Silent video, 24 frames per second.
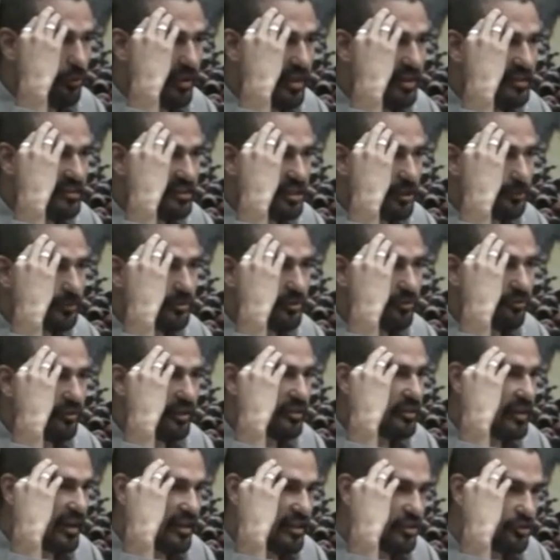in terms of
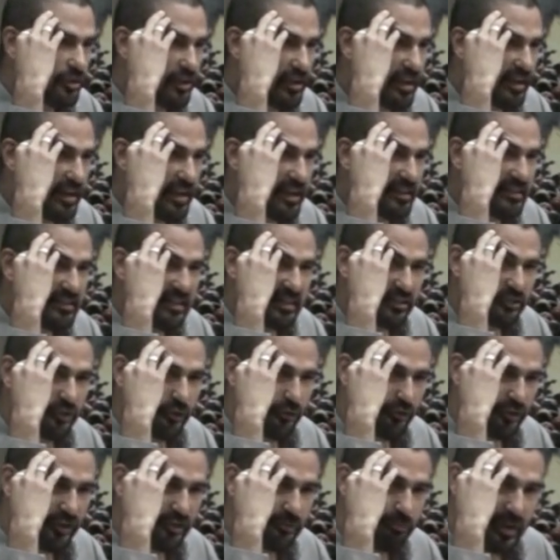the traditional ideas
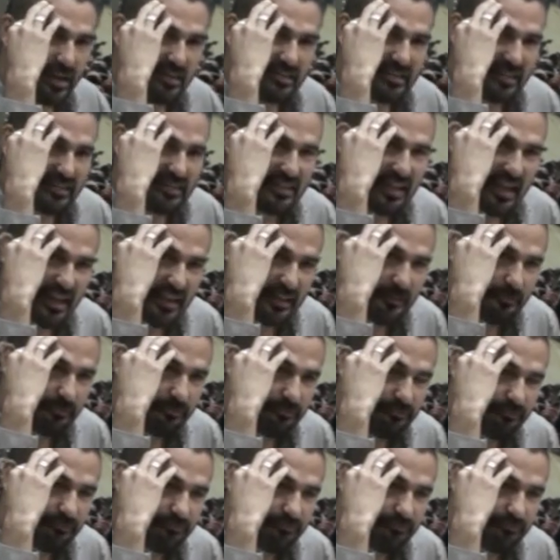of space and time,